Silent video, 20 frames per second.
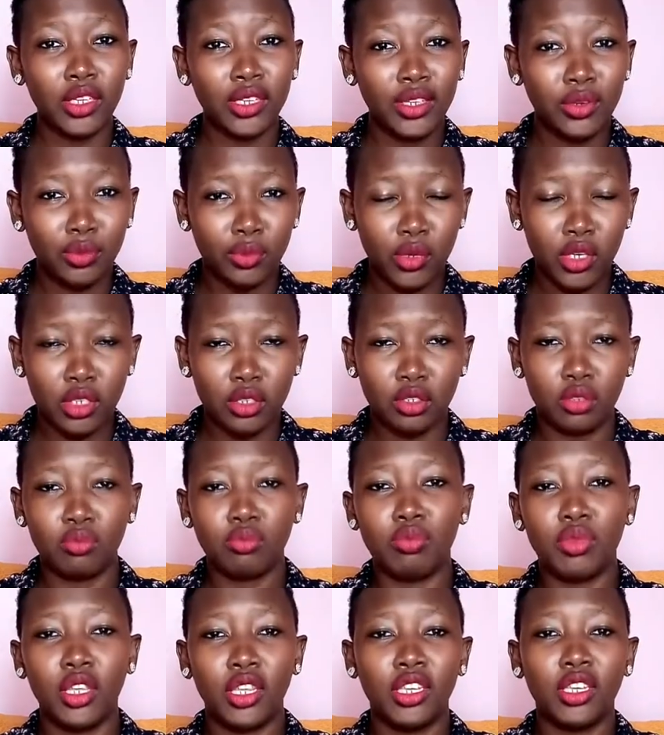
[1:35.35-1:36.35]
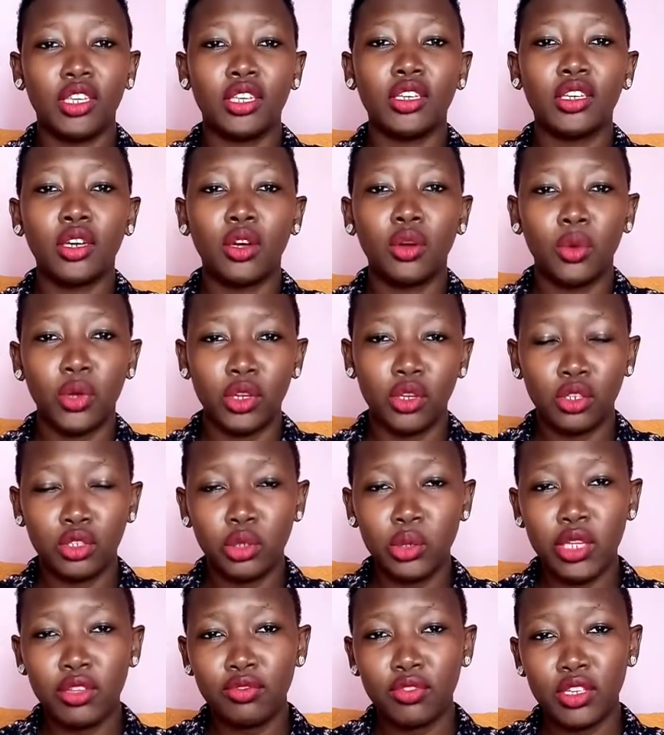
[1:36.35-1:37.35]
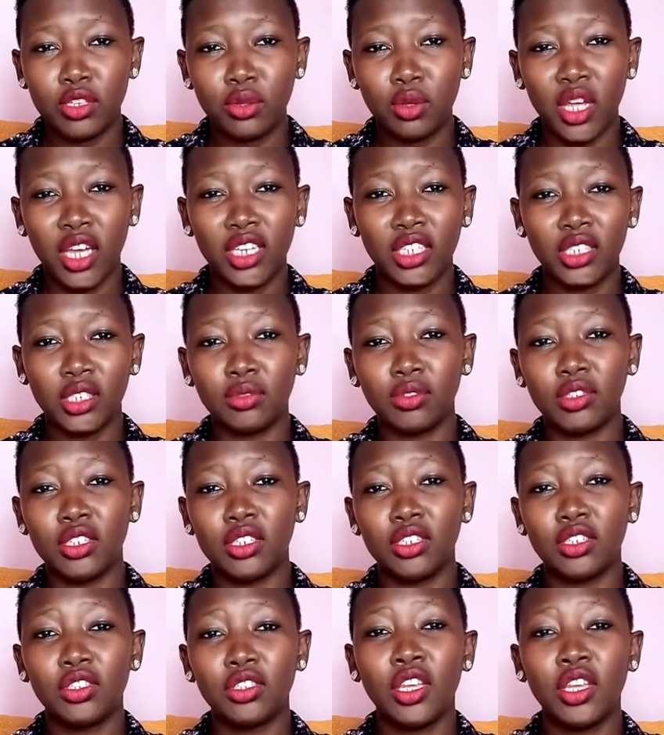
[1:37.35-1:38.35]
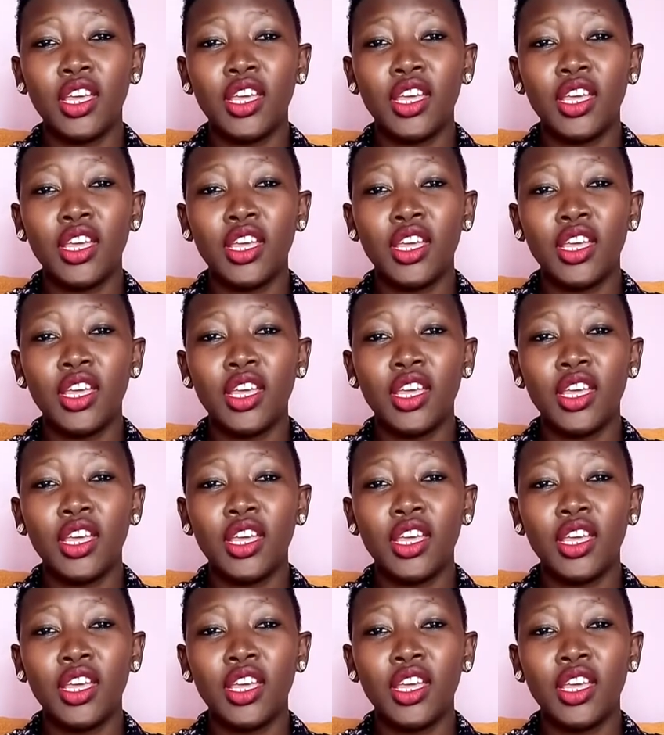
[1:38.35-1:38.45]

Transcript: Reason being, when you're doing physical activities,